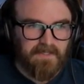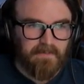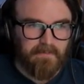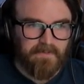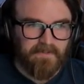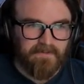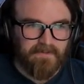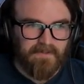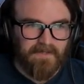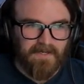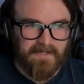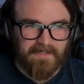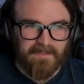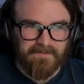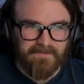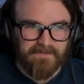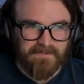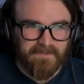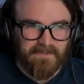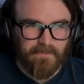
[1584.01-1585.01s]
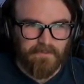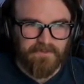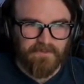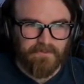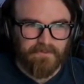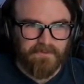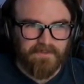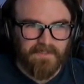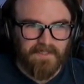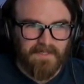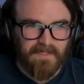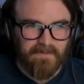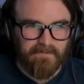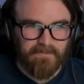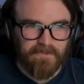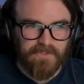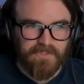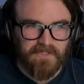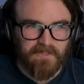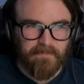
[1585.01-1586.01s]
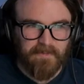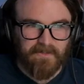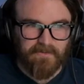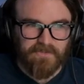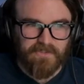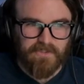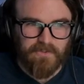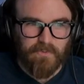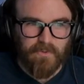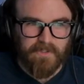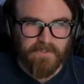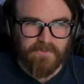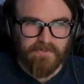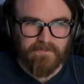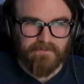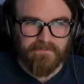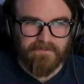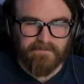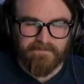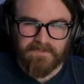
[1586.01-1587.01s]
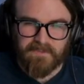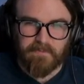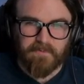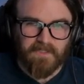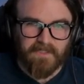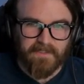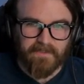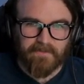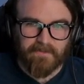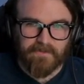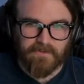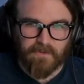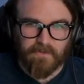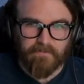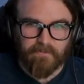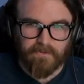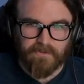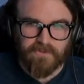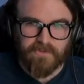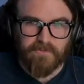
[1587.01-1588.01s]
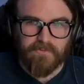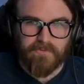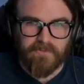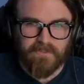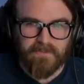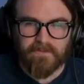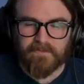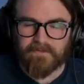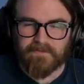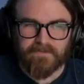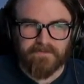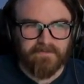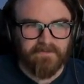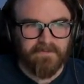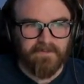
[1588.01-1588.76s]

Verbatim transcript: But Knockout City was only averaging about 250 players over two years,